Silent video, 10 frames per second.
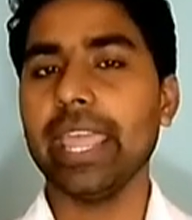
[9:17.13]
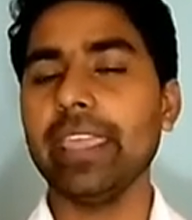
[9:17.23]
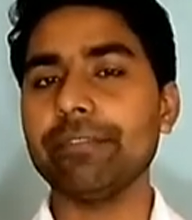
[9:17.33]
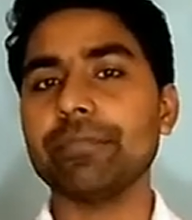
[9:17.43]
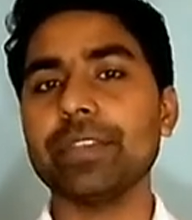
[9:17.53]

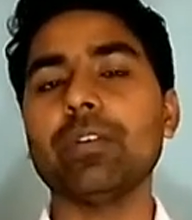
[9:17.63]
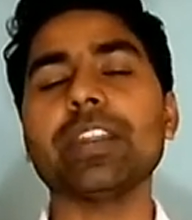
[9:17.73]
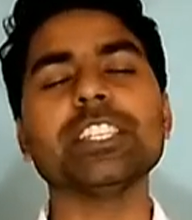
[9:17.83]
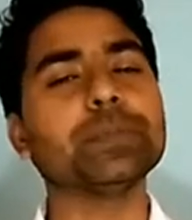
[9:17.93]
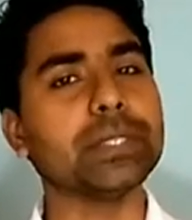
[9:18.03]
If you
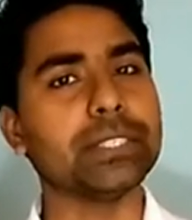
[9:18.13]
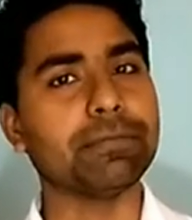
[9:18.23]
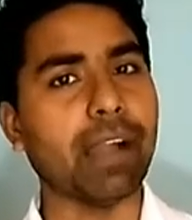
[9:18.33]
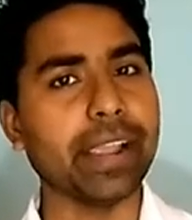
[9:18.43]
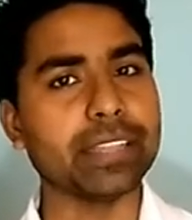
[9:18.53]
are
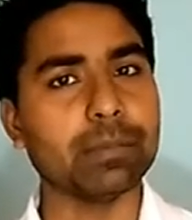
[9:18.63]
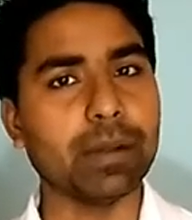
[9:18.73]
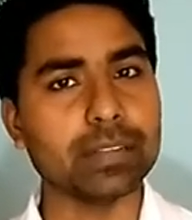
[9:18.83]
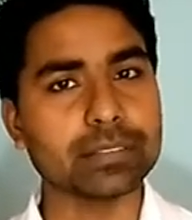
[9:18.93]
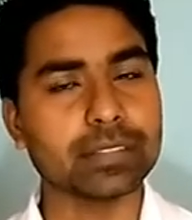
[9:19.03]
specifying the
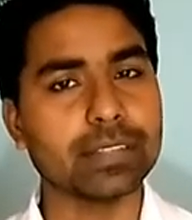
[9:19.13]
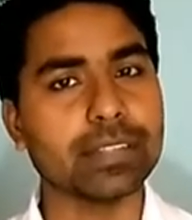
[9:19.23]
mass,